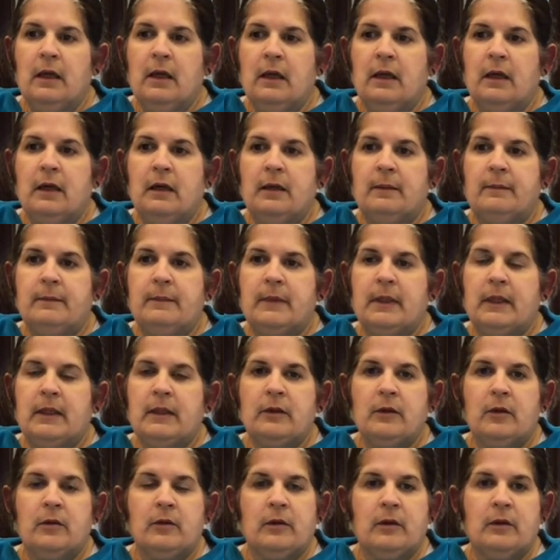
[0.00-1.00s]
um,
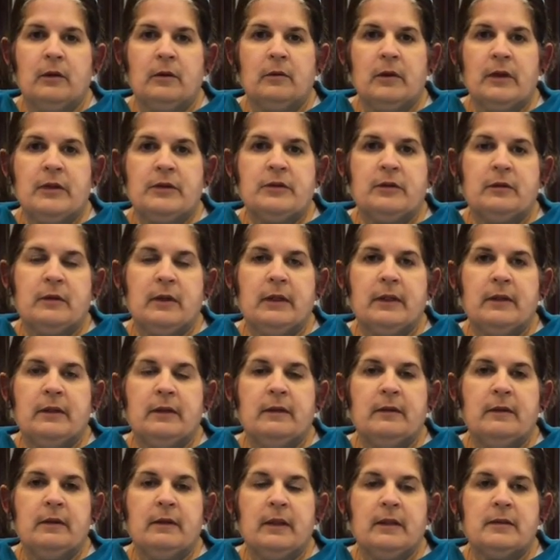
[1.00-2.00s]
and go to the restaurant
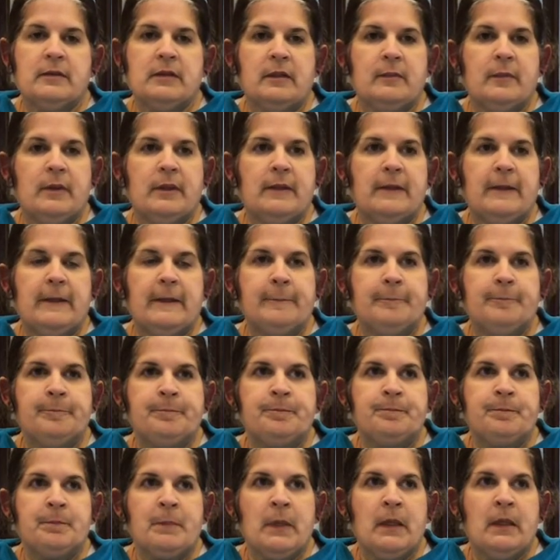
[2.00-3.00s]
and that type of thing.
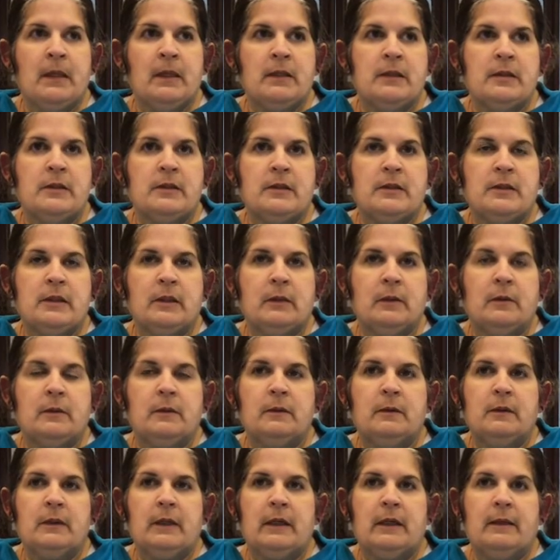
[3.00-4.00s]

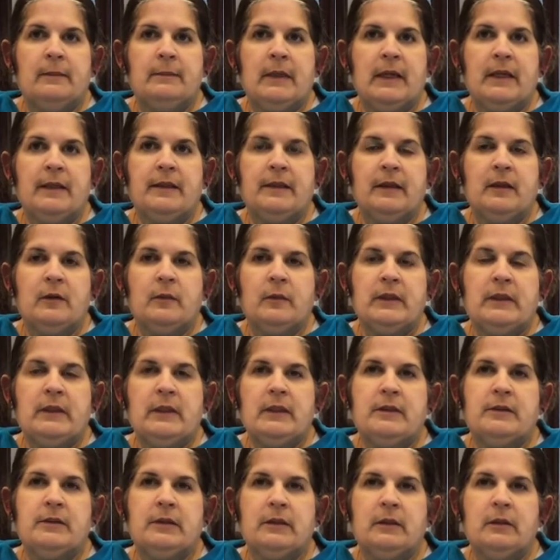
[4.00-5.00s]
So um, I think we
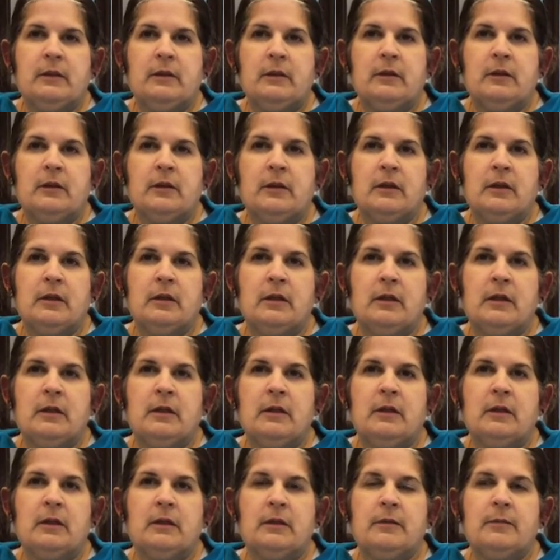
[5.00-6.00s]
need to look
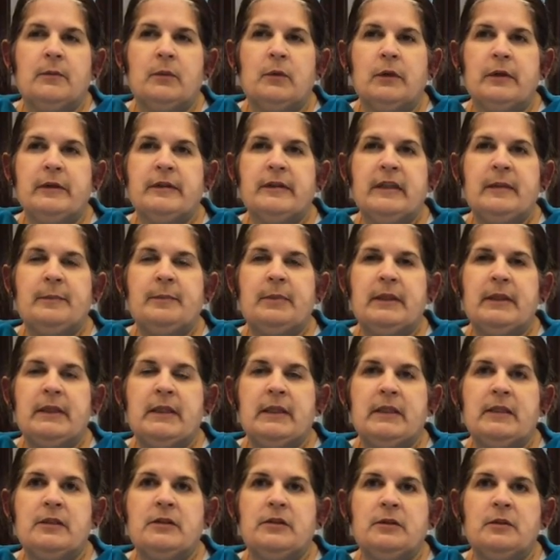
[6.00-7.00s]
more deeply
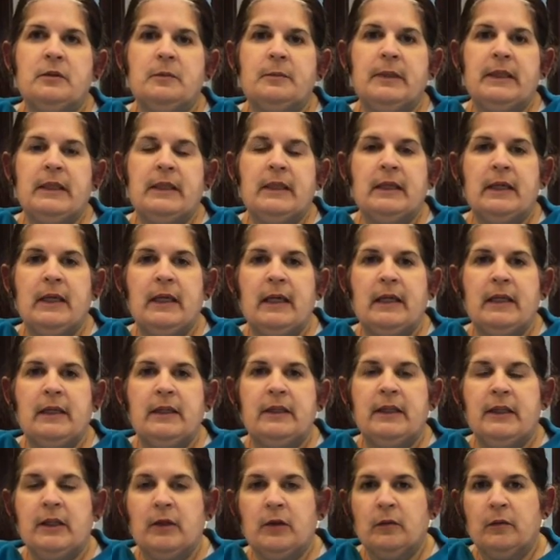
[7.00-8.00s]
into being a
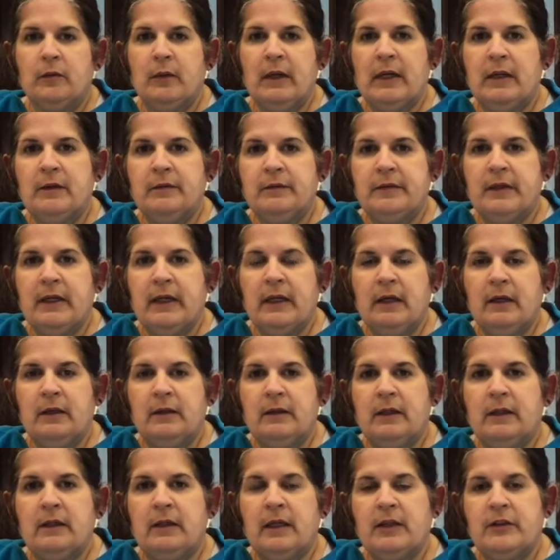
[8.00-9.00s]
year-round
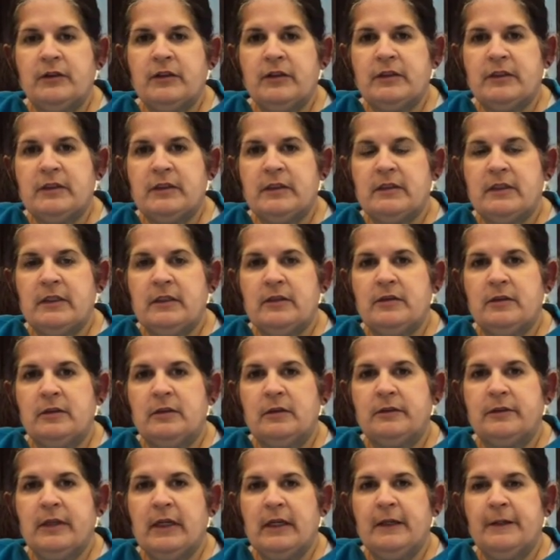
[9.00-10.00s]
town and not just a
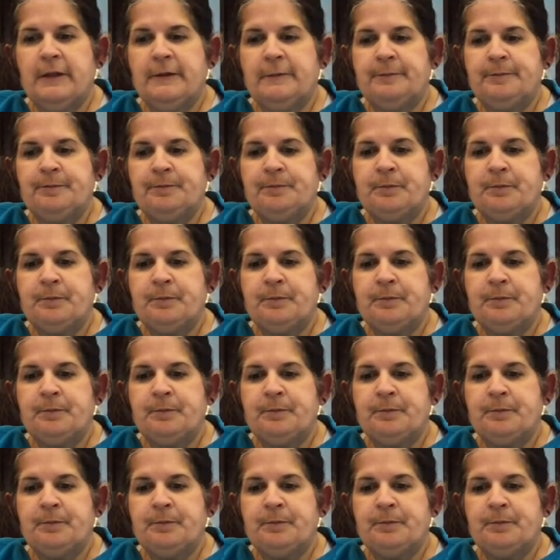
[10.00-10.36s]
seasonal town.